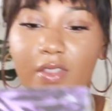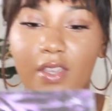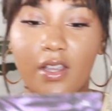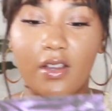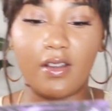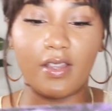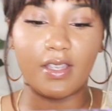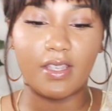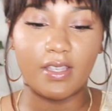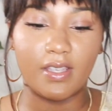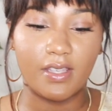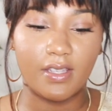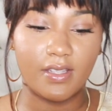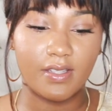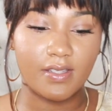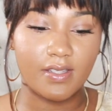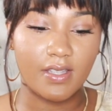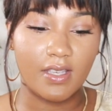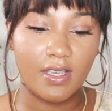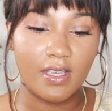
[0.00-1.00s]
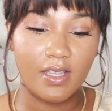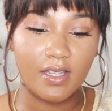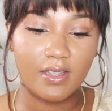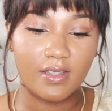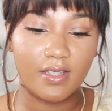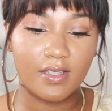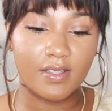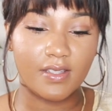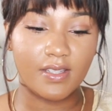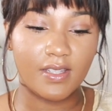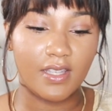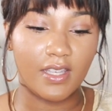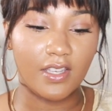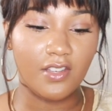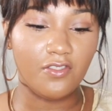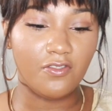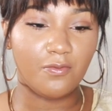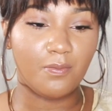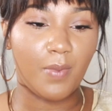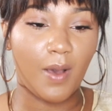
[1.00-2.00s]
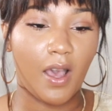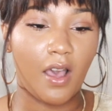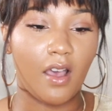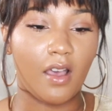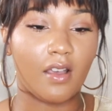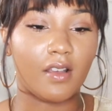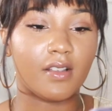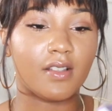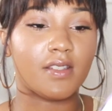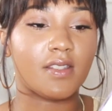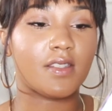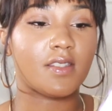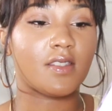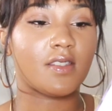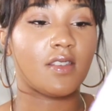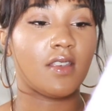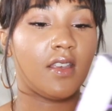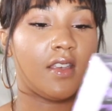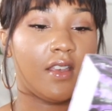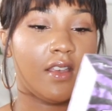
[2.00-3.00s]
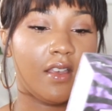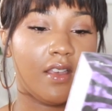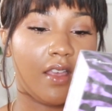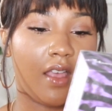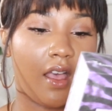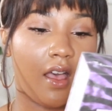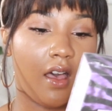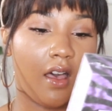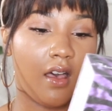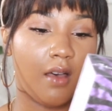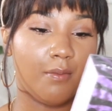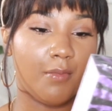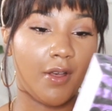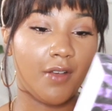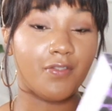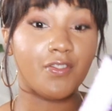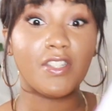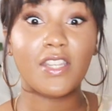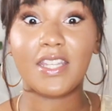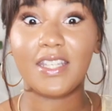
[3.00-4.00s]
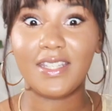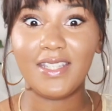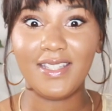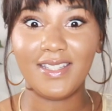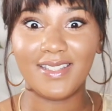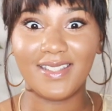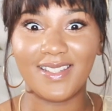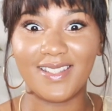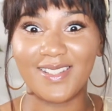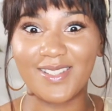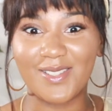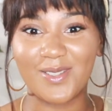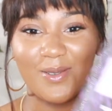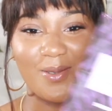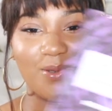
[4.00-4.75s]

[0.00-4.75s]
there is this gift box of teas.